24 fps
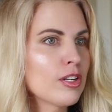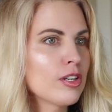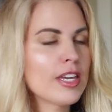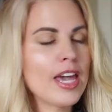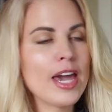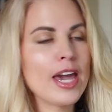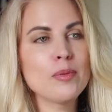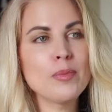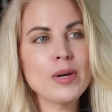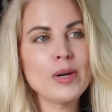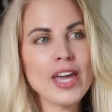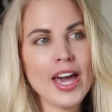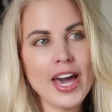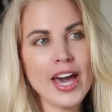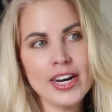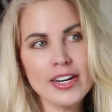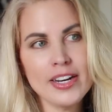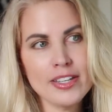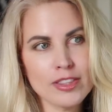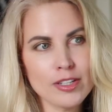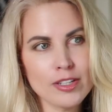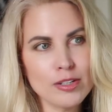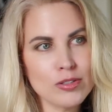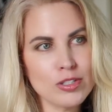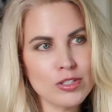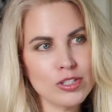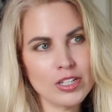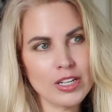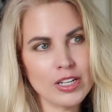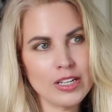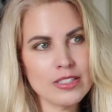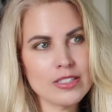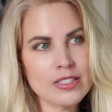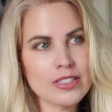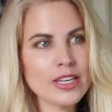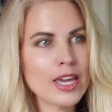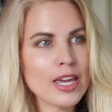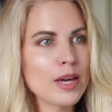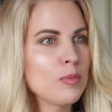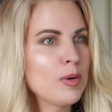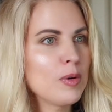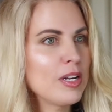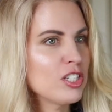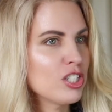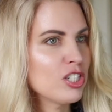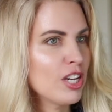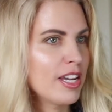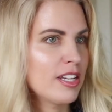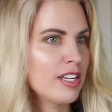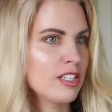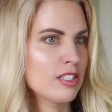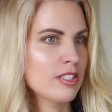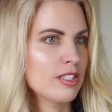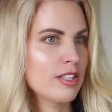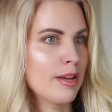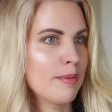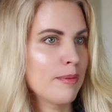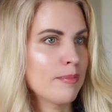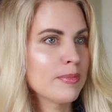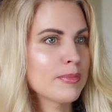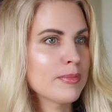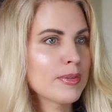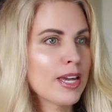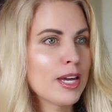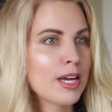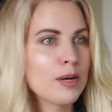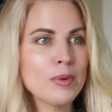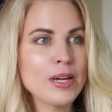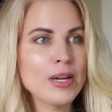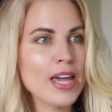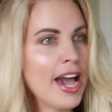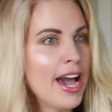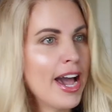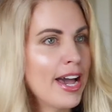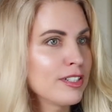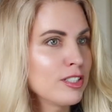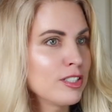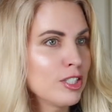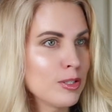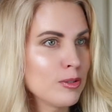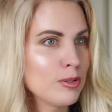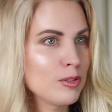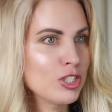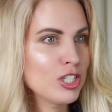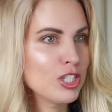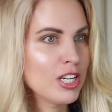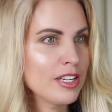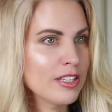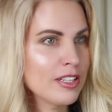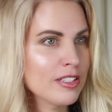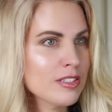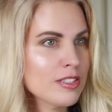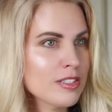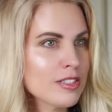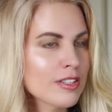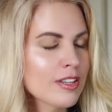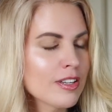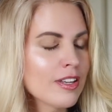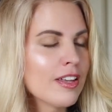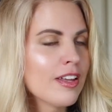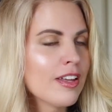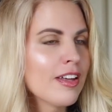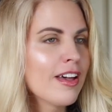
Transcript: Can we edit those genes? Can we change them? Can we add new genes?